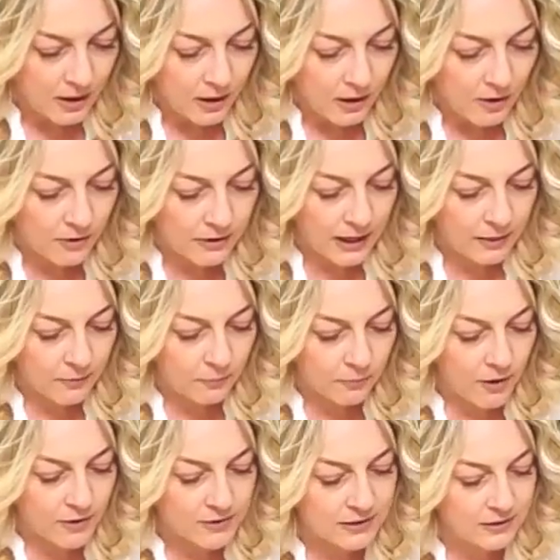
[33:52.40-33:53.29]
Okay,
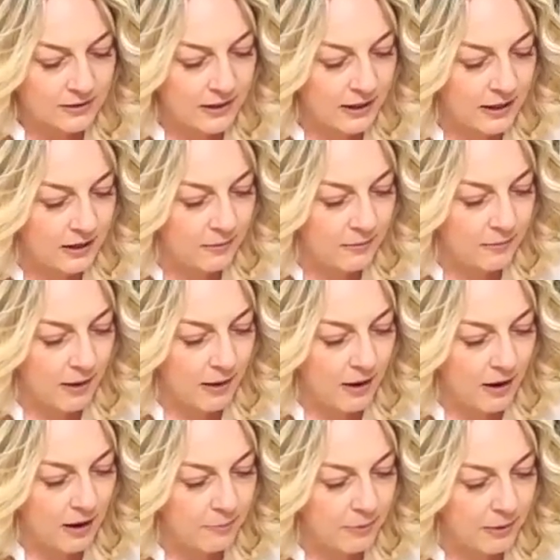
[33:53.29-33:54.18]
Rosalind
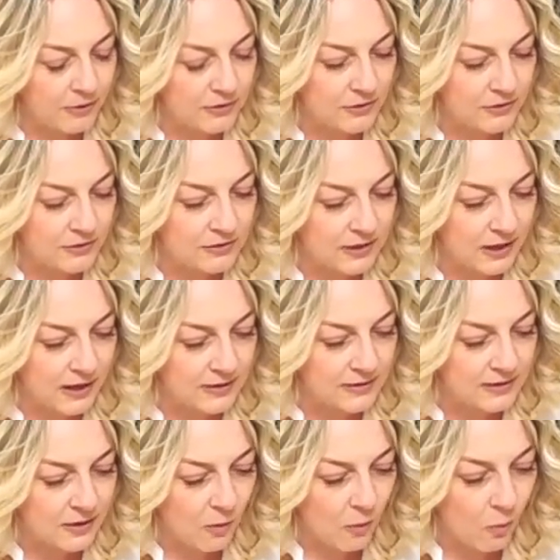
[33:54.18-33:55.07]
Perso
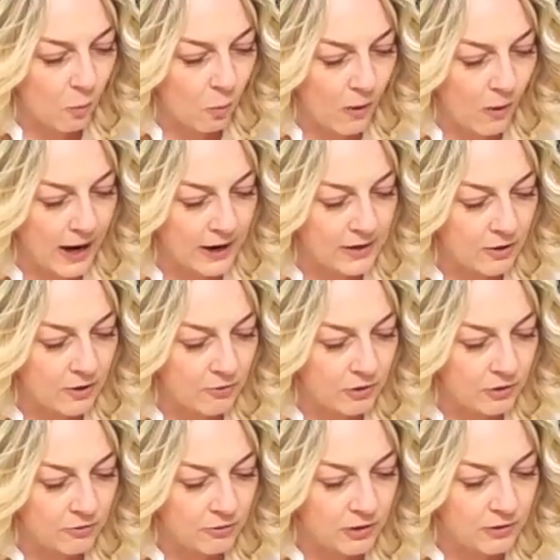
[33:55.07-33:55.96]
says, why
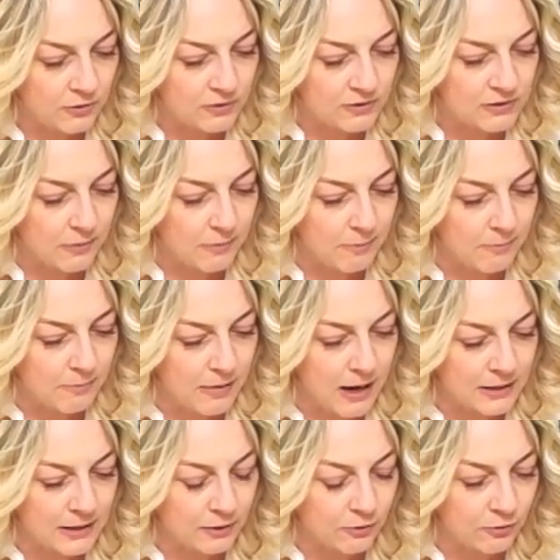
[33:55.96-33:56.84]
don't you use
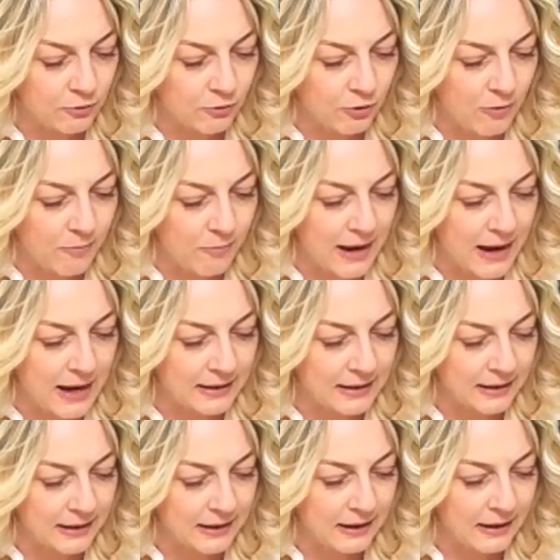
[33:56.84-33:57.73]

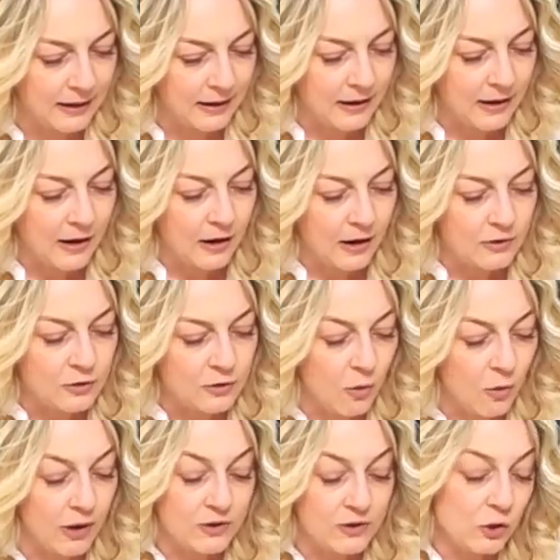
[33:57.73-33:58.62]
monochromatic
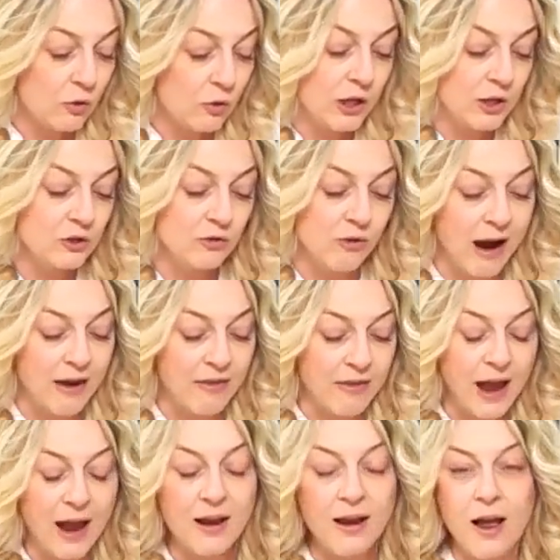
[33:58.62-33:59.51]
noise? You could try
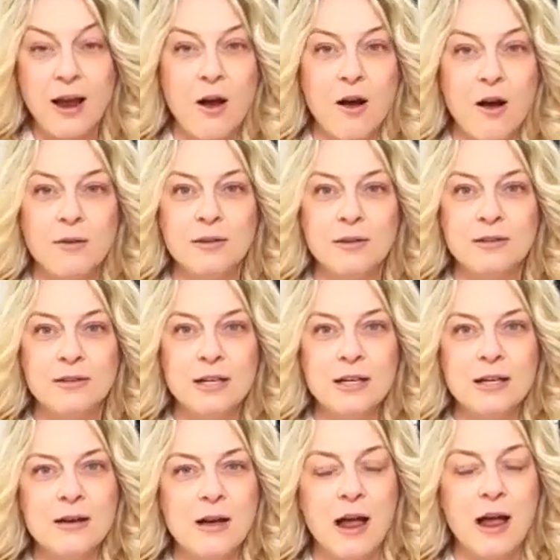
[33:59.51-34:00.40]
that. I
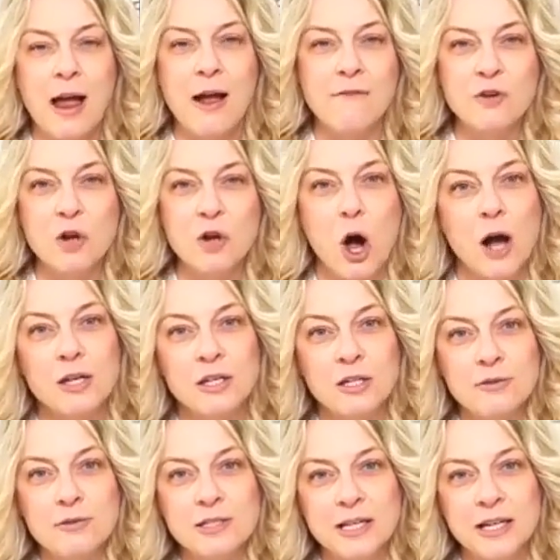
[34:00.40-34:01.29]
honestly have not
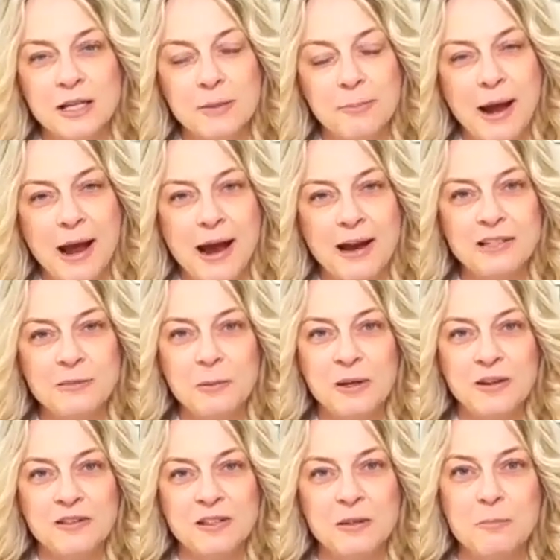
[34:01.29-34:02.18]
used it in the past
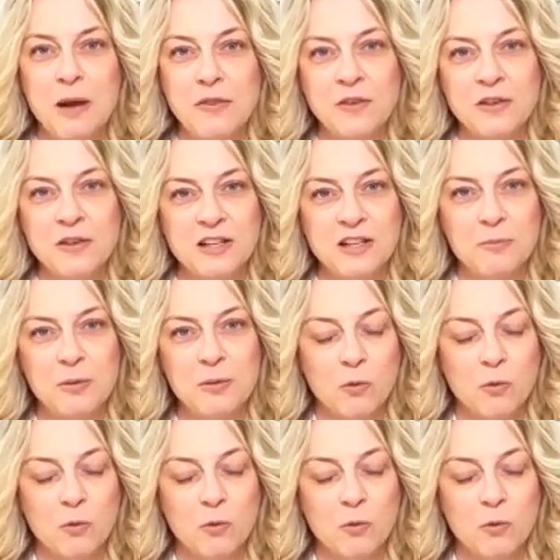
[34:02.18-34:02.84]
because the methods I've been